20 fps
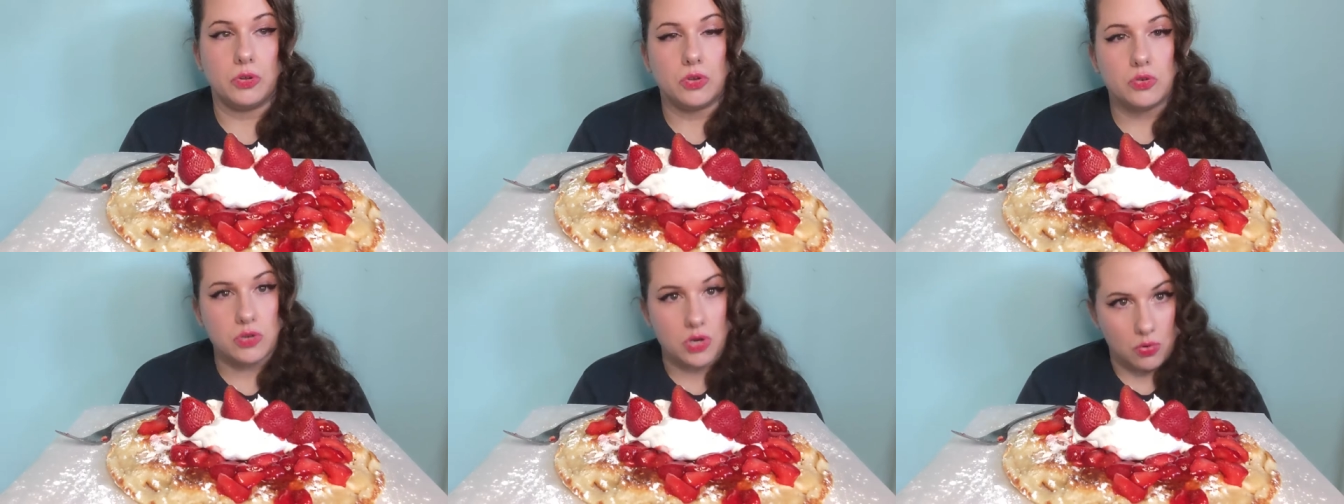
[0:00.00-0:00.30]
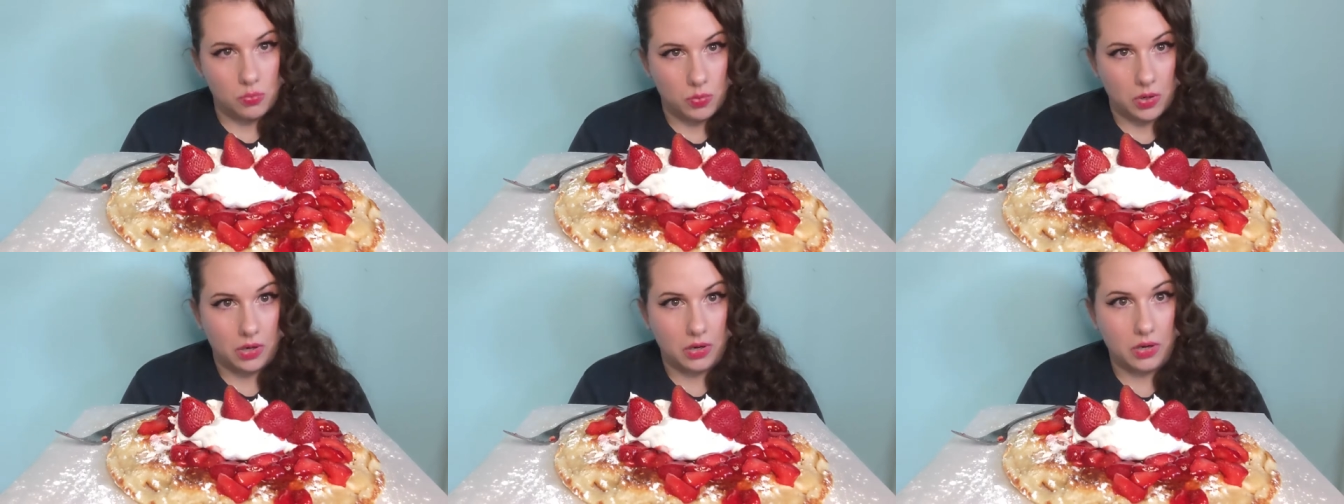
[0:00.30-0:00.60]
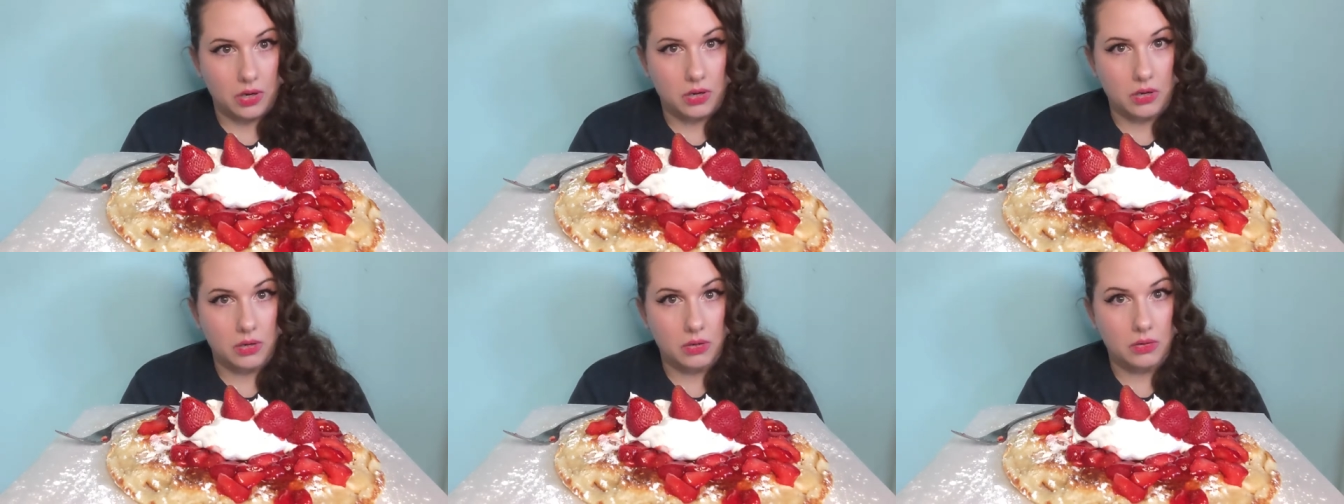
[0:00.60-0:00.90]
you don't
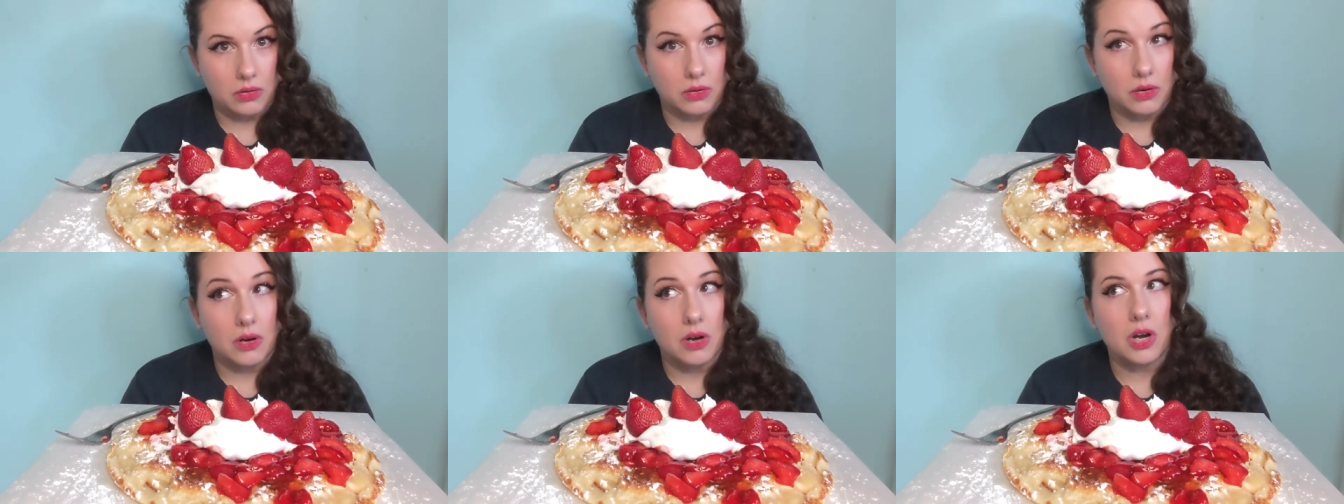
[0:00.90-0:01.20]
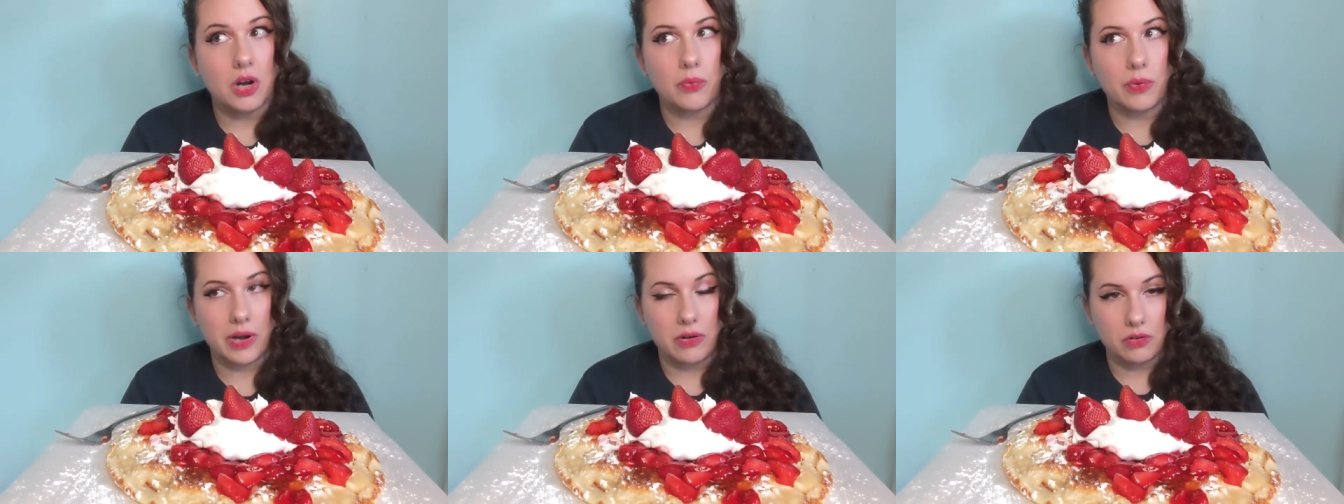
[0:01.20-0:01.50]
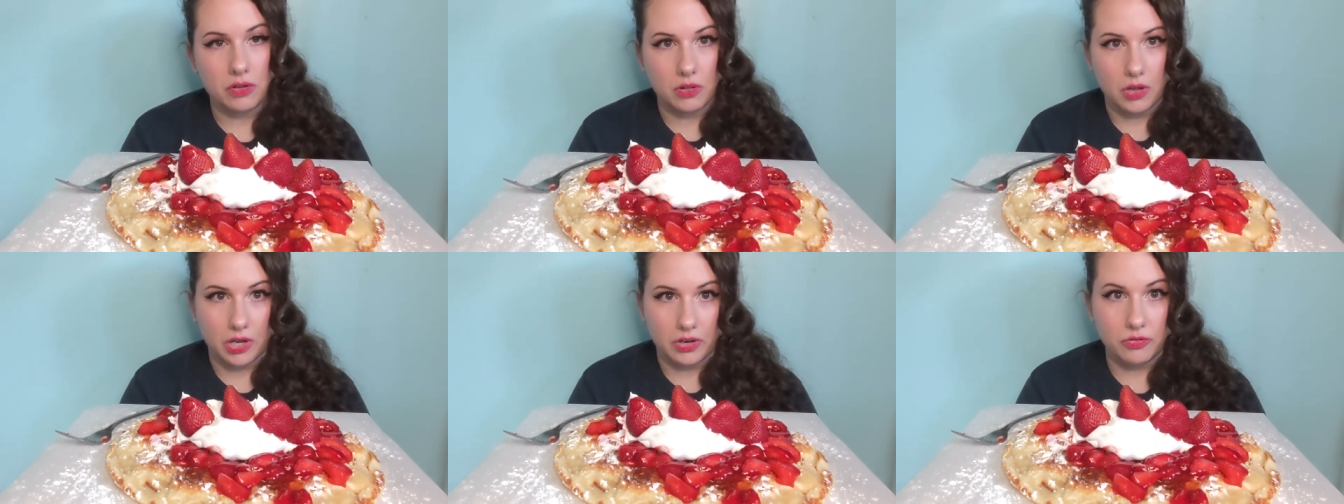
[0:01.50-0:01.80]
work
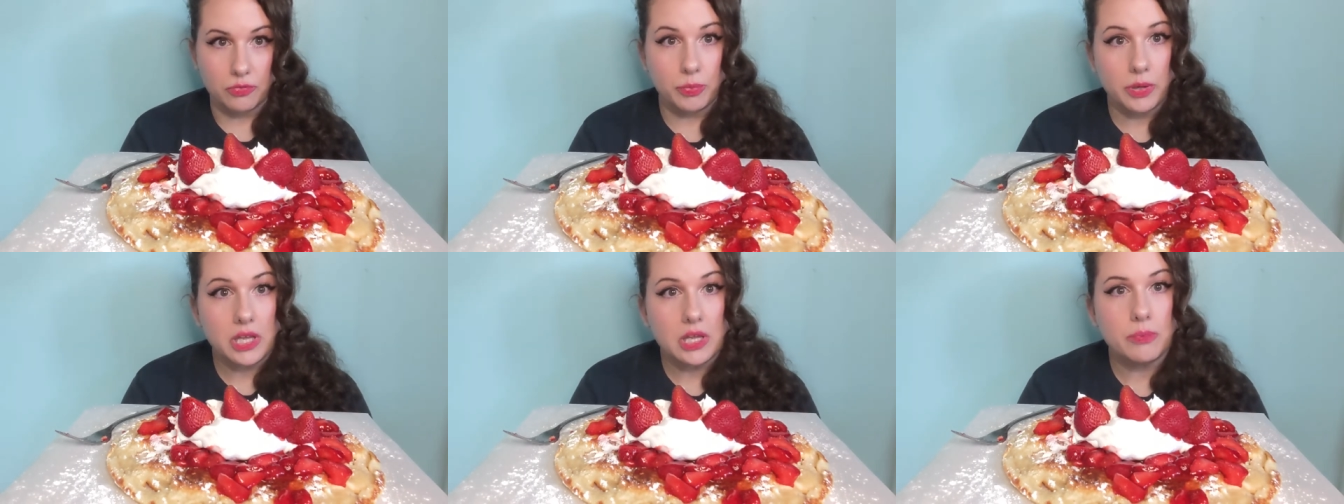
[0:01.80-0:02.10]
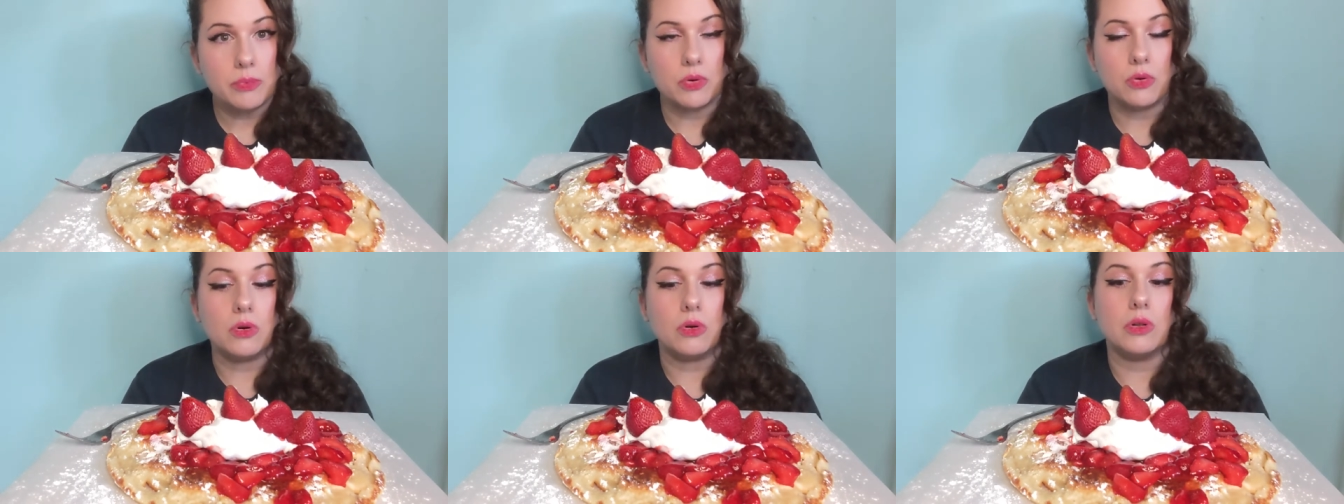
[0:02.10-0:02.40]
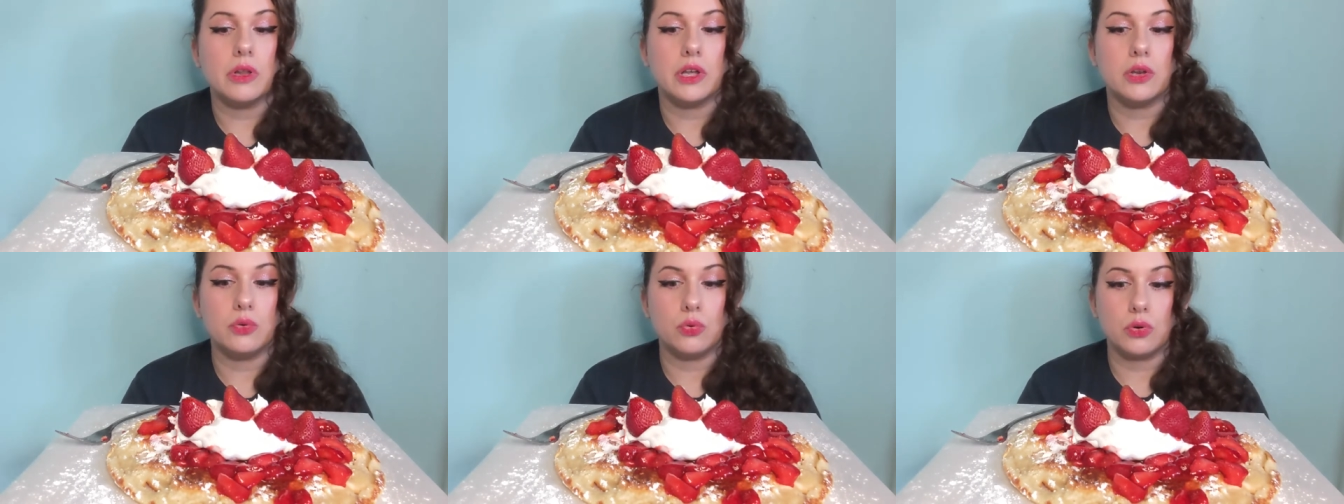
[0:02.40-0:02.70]
around a lot of
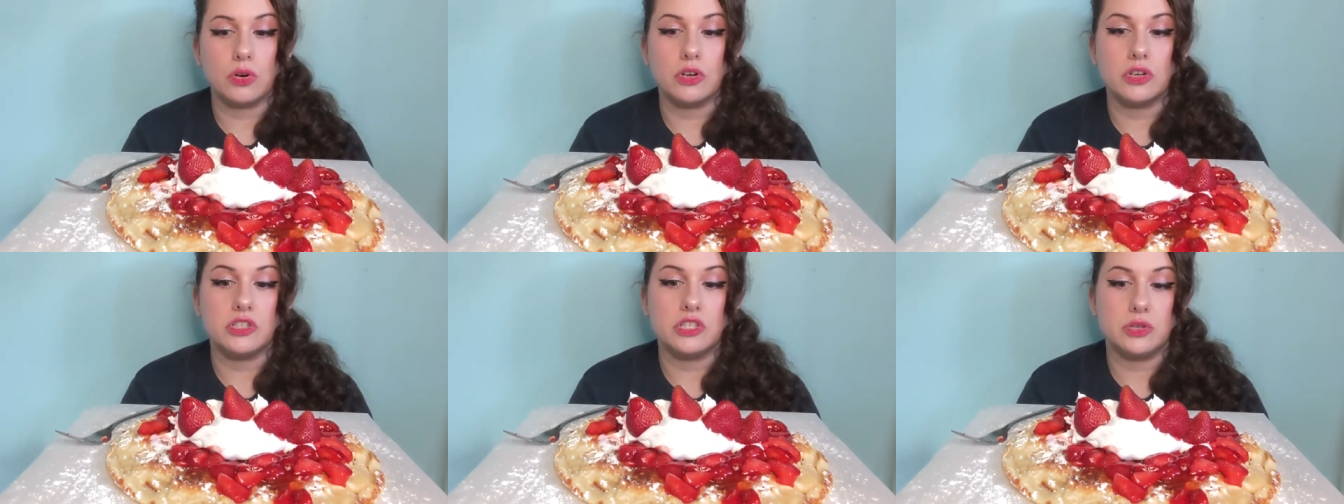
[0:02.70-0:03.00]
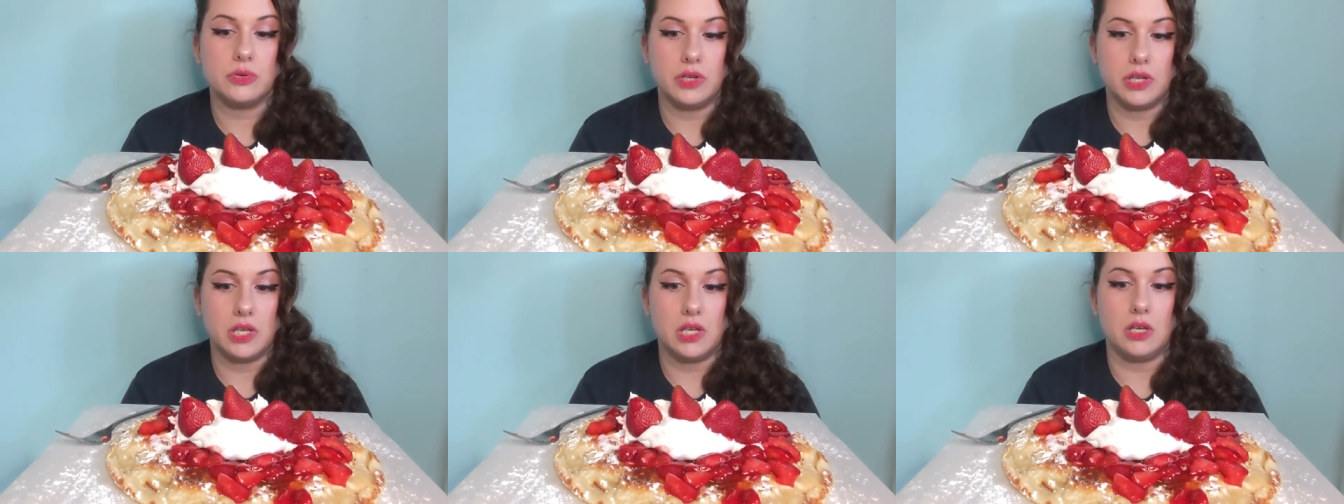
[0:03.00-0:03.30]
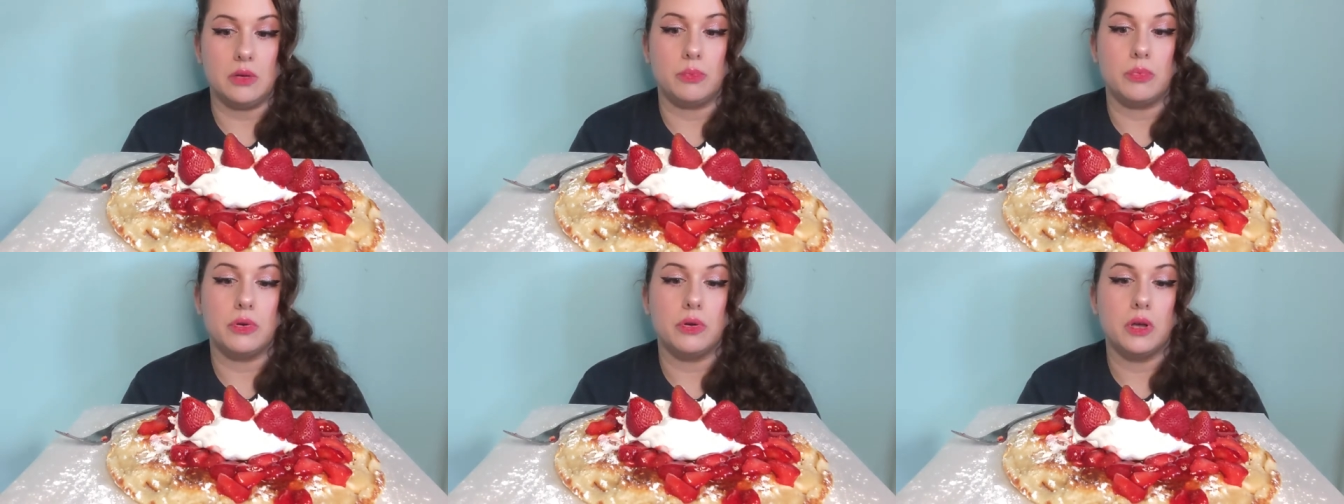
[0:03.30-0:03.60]
people in order to
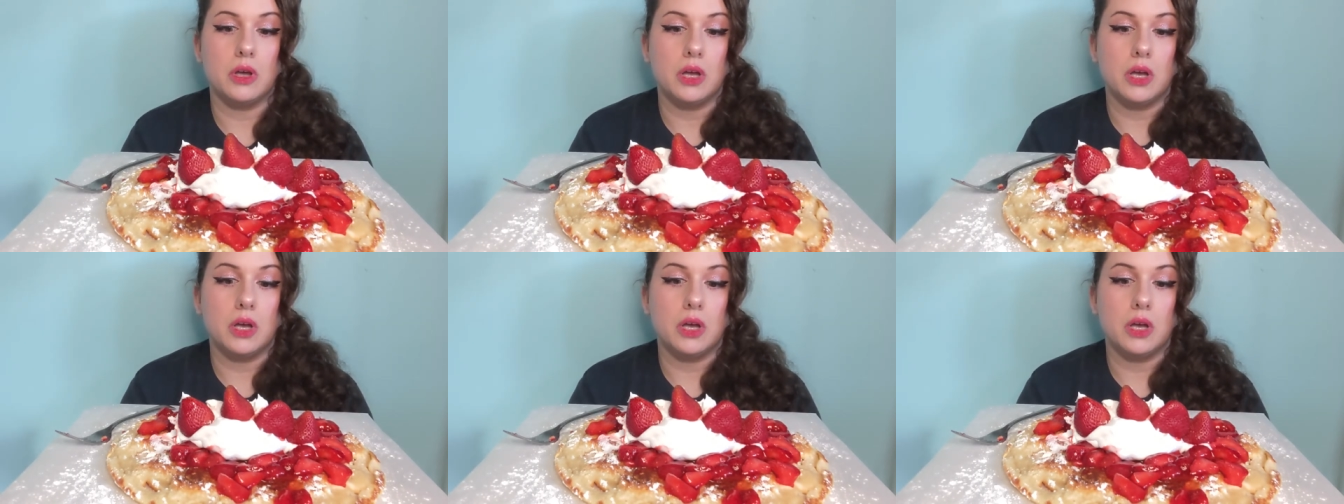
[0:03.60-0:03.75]
keep